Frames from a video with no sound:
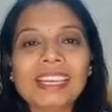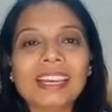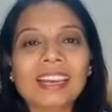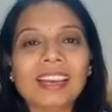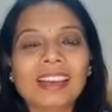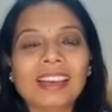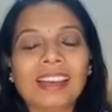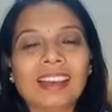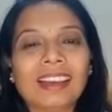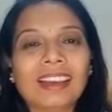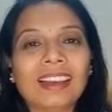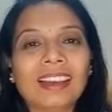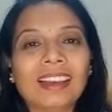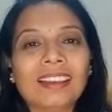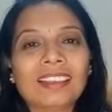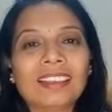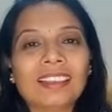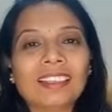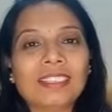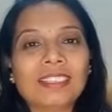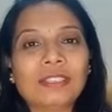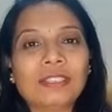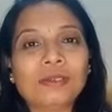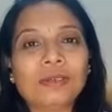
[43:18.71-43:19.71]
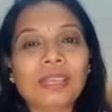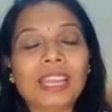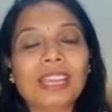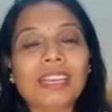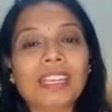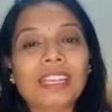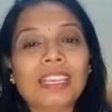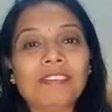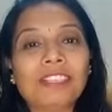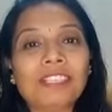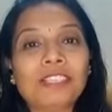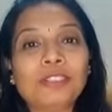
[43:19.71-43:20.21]
You can
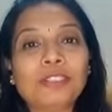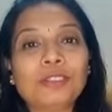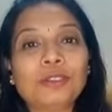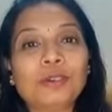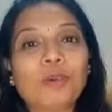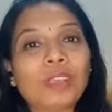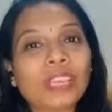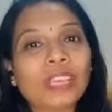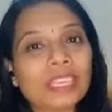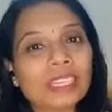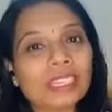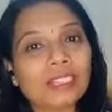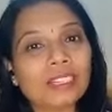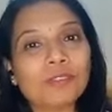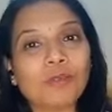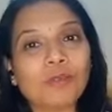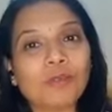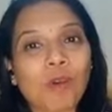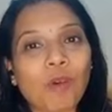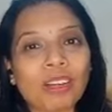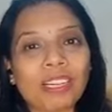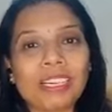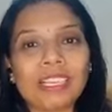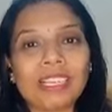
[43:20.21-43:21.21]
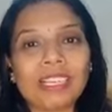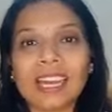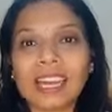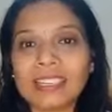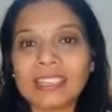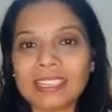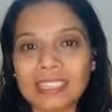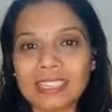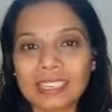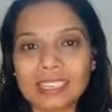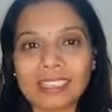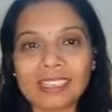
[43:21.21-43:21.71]
even soak it in water
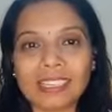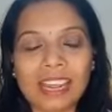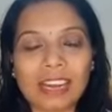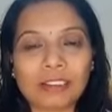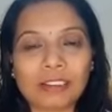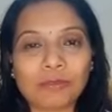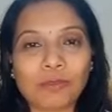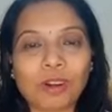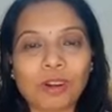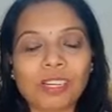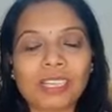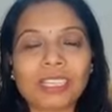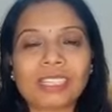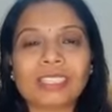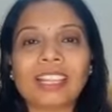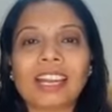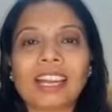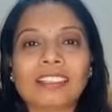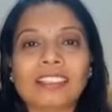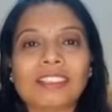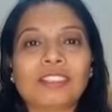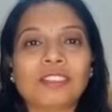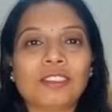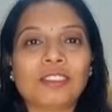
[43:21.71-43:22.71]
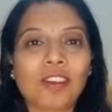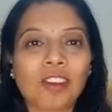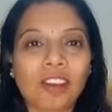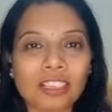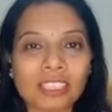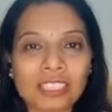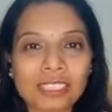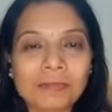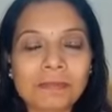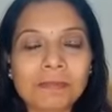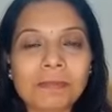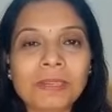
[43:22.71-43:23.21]
and drink that water. That is
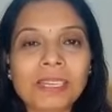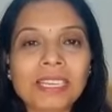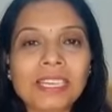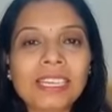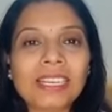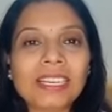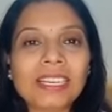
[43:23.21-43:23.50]
awesome.